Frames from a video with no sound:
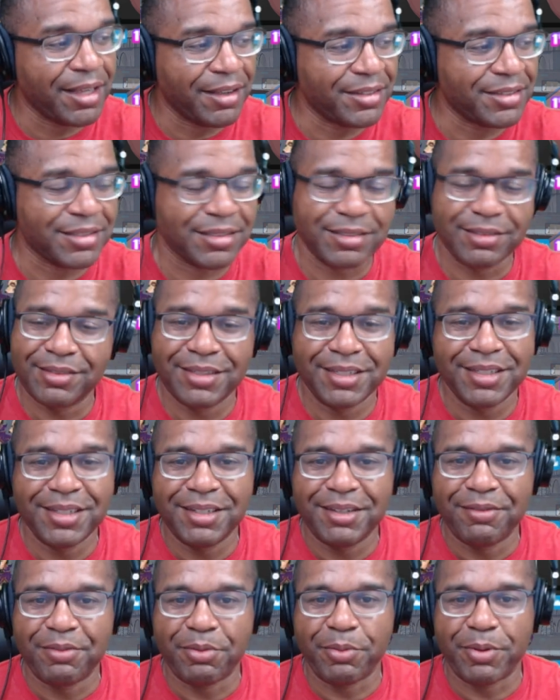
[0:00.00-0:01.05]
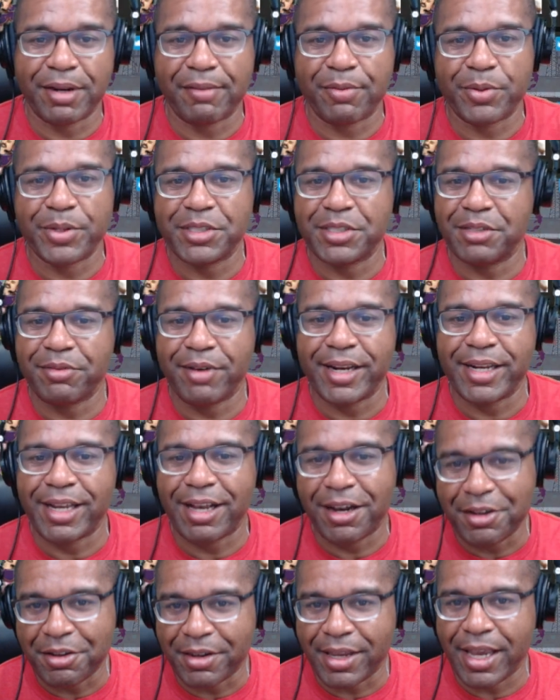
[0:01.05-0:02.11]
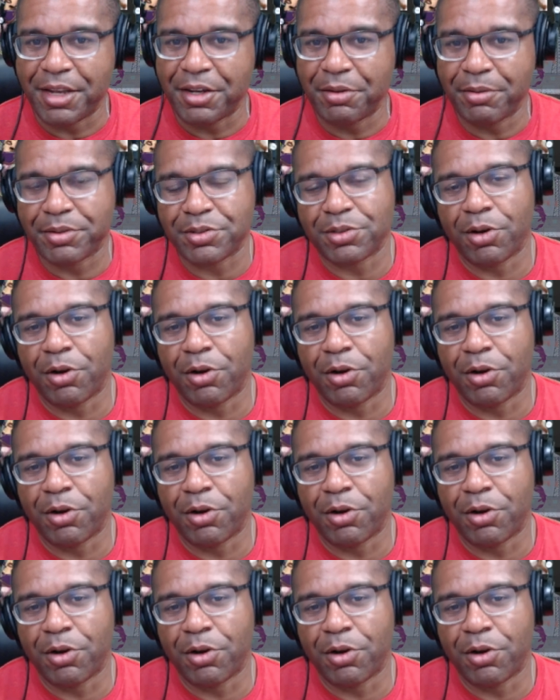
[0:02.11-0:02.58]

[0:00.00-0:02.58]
it's for whatever reason right now you can't do it.